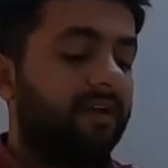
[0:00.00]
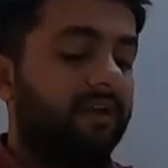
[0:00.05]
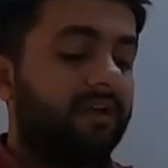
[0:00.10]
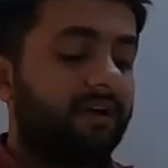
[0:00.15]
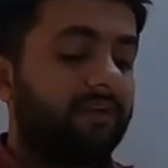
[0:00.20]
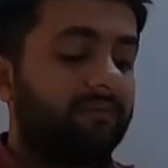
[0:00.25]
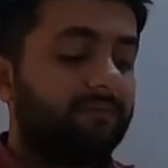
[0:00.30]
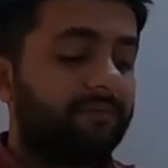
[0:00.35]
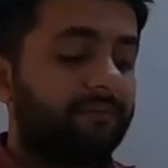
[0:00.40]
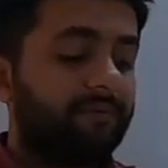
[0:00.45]

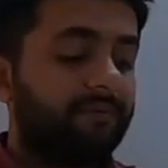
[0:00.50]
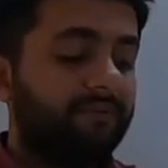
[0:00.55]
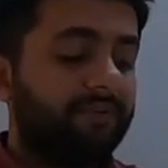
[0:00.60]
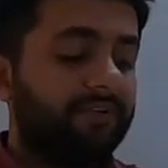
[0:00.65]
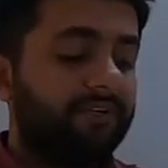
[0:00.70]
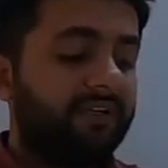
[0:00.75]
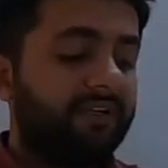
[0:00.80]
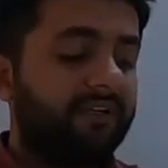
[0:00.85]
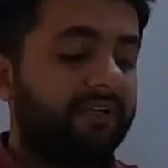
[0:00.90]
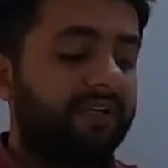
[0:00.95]

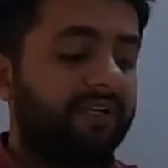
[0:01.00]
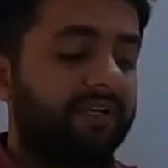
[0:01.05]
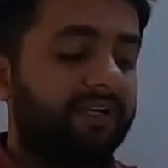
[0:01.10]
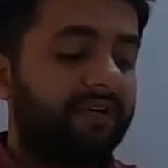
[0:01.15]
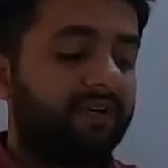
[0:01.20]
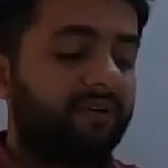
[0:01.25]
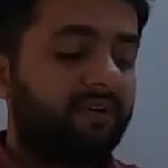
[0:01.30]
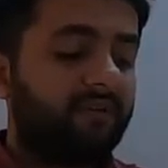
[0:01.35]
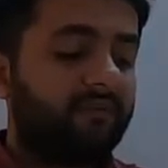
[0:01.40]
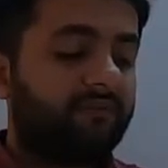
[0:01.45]
Computer
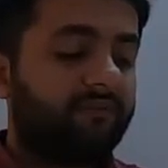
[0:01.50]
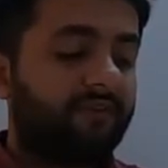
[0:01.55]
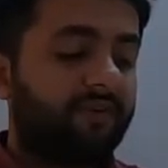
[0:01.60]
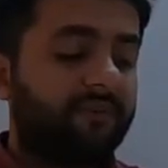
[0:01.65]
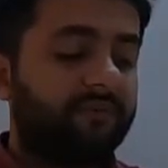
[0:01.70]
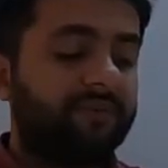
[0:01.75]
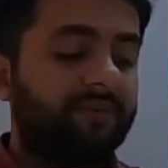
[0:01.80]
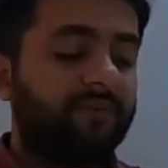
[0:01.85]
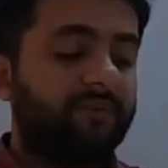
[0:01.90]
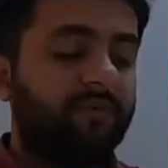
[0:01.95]
written off
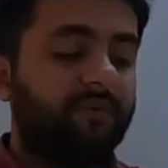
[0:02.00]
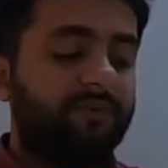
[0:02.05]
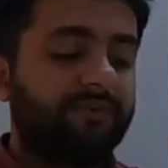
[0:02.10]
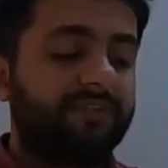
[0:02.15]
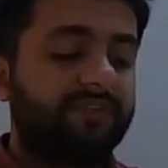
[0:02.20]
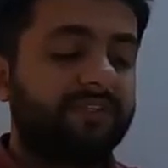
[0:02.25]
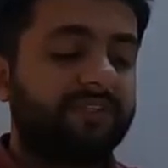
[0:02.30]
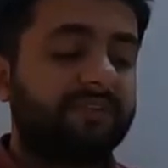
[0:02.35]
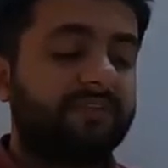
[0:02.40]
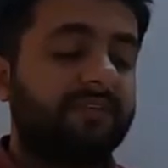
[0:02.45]
from the
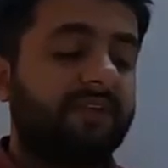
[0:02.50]
books is